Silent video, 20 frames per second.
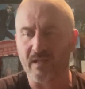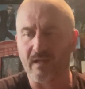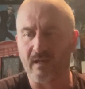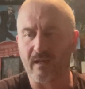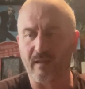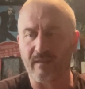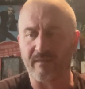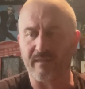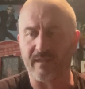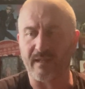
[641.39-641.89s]

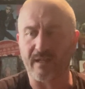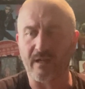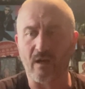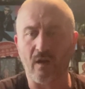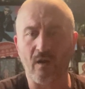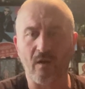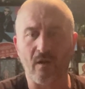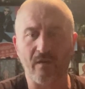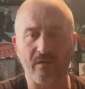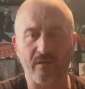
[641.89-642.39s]
They
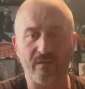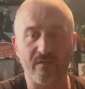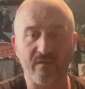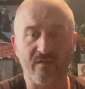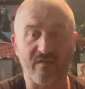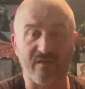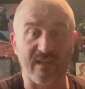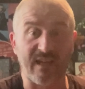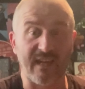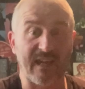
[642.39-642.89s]
are
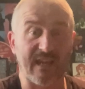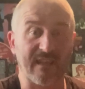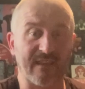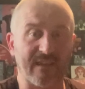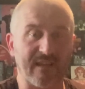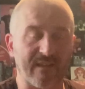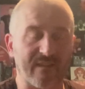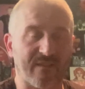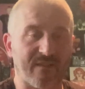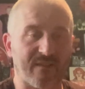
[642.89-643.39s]
saying
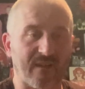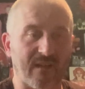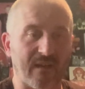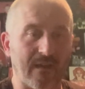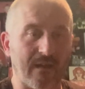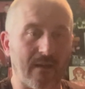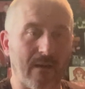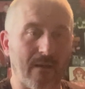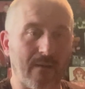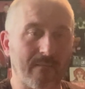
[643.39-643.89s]

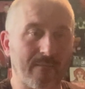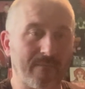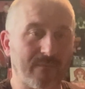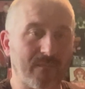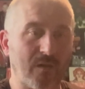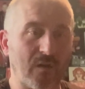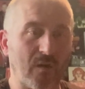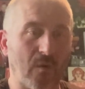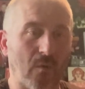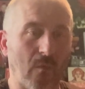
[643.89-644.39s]
that
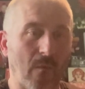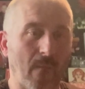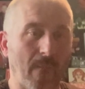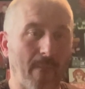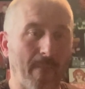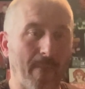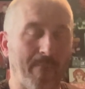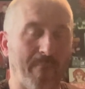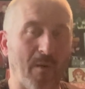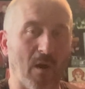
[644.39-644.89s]

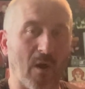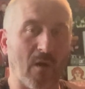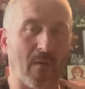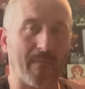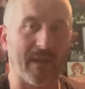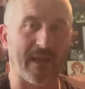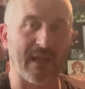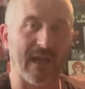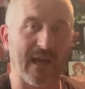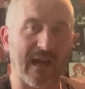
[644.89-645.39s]

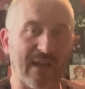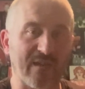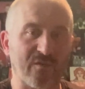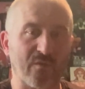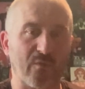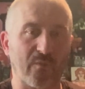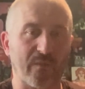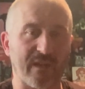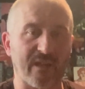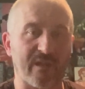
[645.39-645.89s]
Barbie has
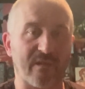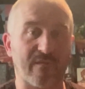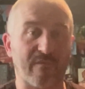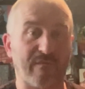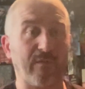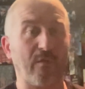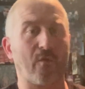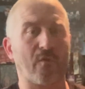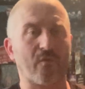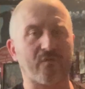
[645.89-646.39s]
all these
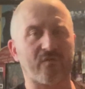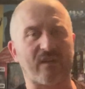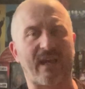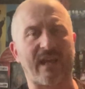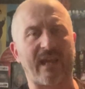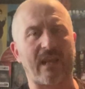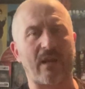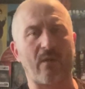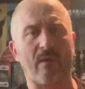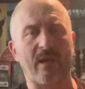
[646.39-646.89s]
flaws
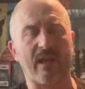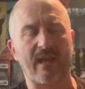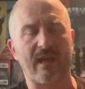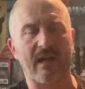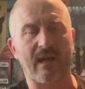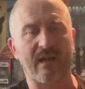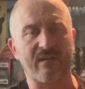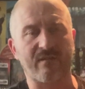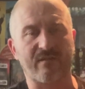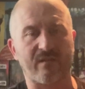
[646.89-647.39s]
anyway,
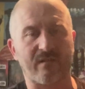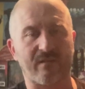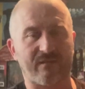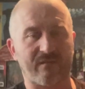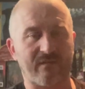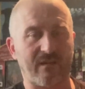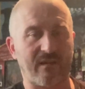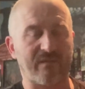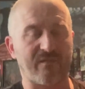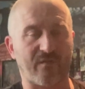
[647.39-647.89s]
as a
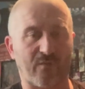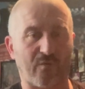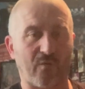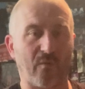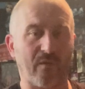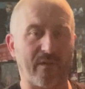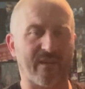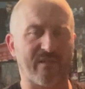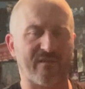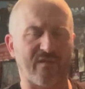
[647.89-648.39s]

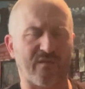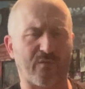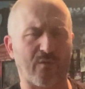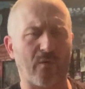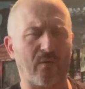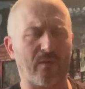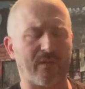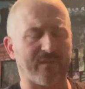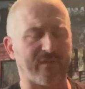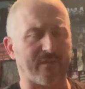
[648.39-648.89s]
toy, as a
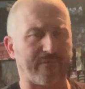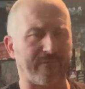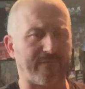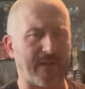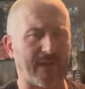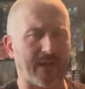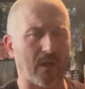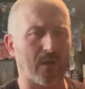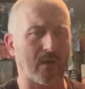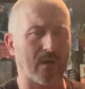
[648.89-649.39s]
doll, as a
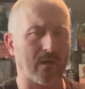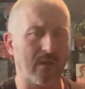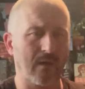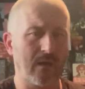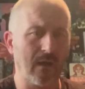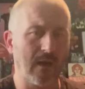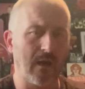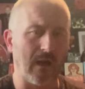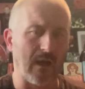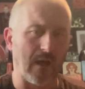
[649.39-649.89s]
figure.
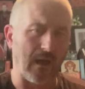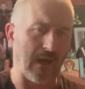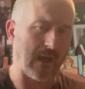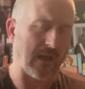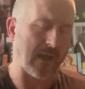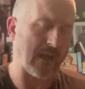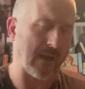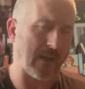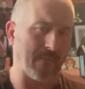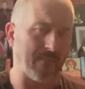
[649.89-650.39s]

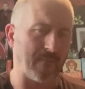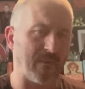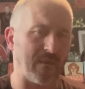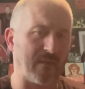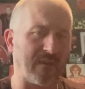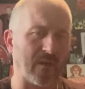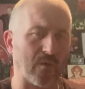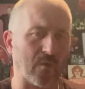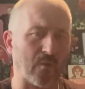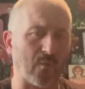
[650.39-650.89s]

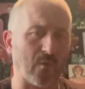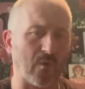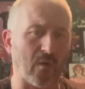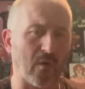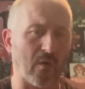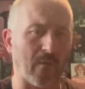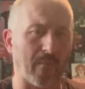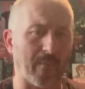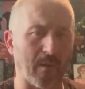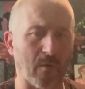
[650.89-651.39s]
They're going
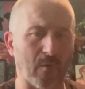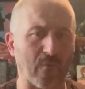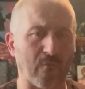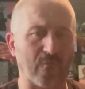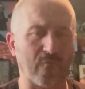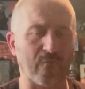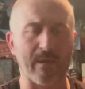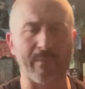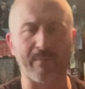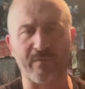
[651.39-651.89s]
on about
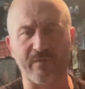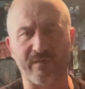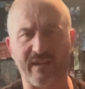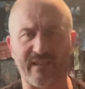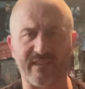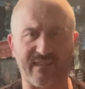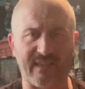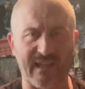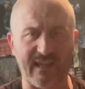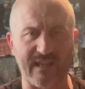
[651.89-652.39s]

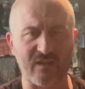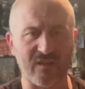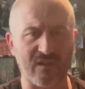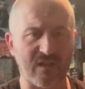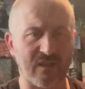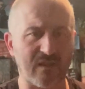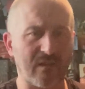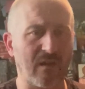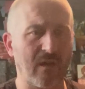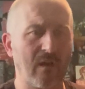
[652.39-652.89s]

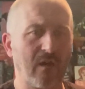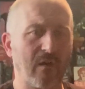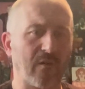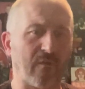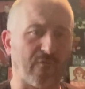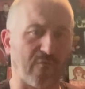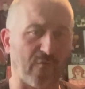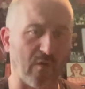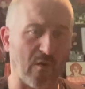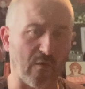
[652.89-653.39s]
representation
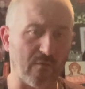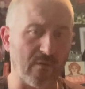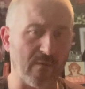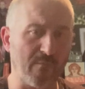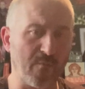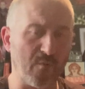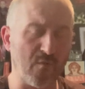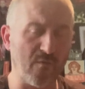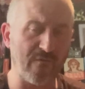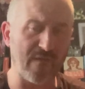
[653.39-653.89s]
throughout the
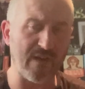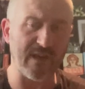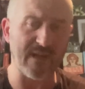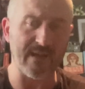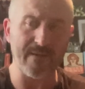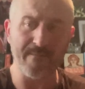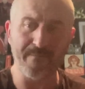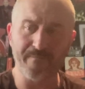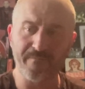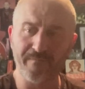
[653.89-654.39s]
movie.